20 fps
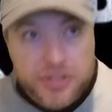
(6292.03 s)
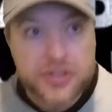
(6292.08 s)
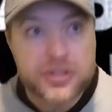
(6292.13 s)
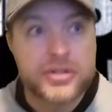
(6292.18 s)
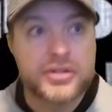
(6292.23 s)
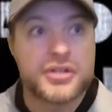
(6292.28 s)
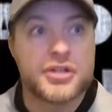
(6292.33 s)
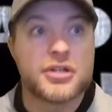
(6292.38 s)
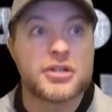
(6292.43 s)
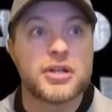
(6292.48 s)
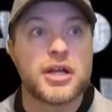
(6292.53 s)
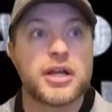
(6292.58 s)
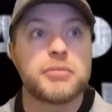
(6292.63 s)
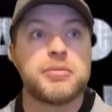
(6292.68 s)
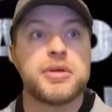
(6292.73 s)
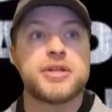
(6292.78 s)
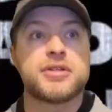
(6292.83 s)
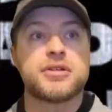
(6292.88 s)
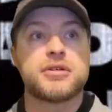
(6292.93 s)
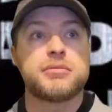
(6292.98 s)
to your like
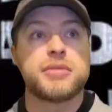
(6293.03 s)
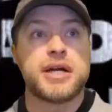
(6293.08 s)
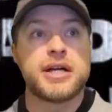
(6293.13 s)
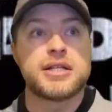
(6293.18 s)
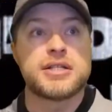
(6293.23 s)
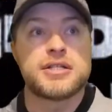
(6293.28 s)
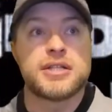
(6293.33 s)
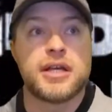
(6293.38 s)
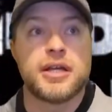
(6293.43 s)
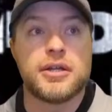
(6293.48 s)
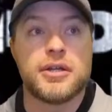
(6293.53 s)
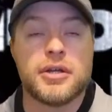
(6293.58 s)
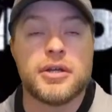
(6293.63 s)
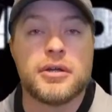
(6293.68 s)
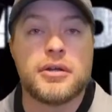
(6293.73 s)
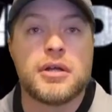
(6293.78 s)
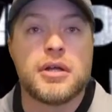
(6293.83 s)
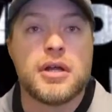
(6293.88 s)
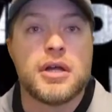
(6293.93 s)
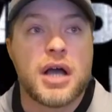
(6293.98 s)
mental mindset, dude.
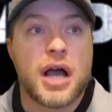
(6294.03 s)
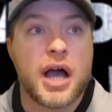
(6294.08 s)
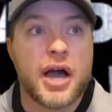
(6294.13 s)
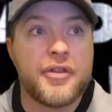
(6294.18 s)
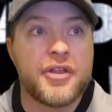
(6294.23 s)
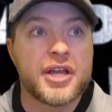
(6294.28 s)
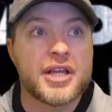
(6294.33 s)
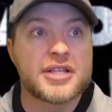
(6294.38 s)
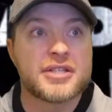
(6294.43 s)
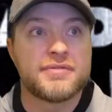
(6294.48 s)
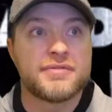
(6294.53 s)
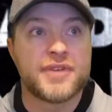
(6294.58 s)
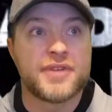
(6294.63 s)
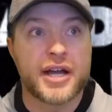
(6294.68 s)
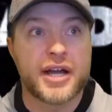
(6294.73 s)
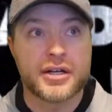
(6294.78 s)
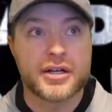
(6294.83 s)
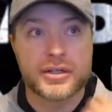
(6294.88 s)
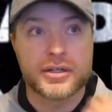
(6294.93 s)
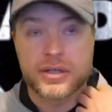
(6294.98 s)
I think he's a
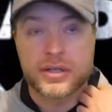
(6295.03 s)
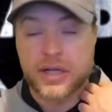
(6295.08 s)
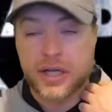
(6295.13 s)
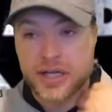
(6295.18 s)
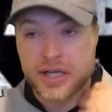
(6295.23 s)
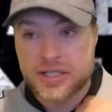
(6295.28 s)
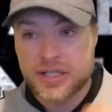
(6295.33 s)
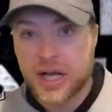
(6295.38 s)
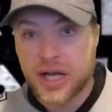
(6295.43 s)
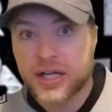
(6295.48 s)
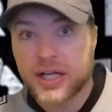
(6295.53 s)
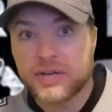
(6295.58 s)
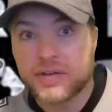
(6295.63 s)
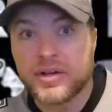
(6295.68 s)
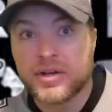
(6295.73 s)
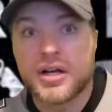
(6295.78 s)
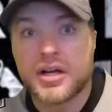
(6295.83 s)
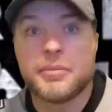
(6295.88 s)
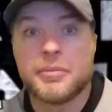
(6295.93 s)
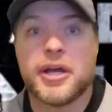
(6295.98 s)
fighter and he's not giving
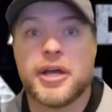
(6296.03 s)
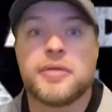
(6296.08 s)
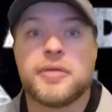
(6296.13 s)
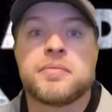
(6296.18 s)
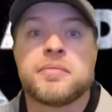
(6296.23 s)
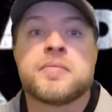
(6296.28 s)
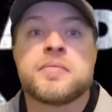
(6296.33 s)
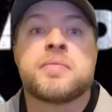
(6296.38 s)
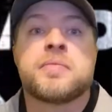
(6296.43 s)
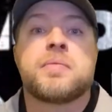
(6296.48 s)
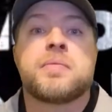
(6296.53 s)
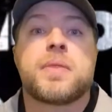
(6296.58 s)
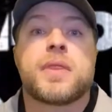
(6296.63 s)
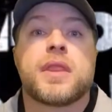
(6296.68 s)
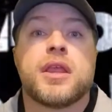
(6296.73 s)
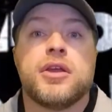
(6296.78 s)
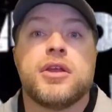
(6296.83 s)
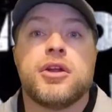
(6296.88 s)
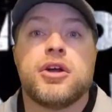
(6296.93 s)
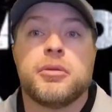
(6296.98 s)
up, man.
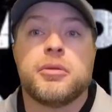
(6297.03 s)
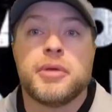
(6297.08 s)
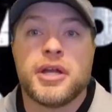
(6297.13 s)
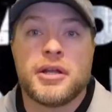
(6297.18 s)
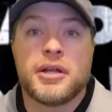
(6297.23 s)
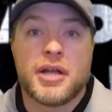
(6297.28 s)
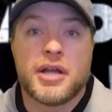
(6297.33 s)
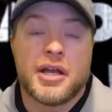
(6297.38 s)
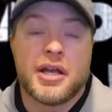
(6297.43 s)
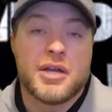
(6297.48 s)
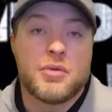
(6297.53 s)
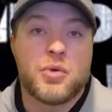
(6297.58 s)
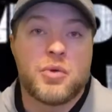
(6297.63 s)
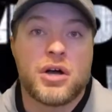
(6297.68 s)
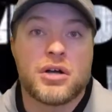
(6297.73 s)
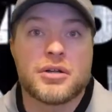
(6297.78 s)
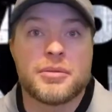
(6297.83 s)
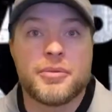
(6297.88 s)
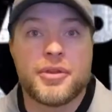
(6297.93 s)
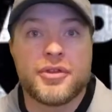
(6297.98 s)
You know what I mean? And he
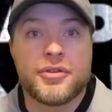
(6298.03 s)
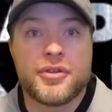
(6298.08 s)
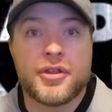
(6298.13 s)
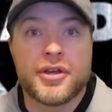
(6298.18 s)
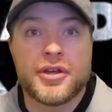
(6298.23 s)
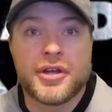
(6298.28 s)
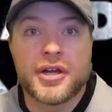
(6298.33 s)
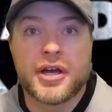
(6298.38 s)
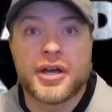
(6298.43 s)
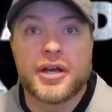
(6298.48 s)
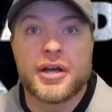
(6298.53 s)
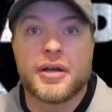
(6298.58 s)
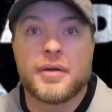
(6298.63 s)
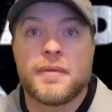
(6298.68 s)
welcomed the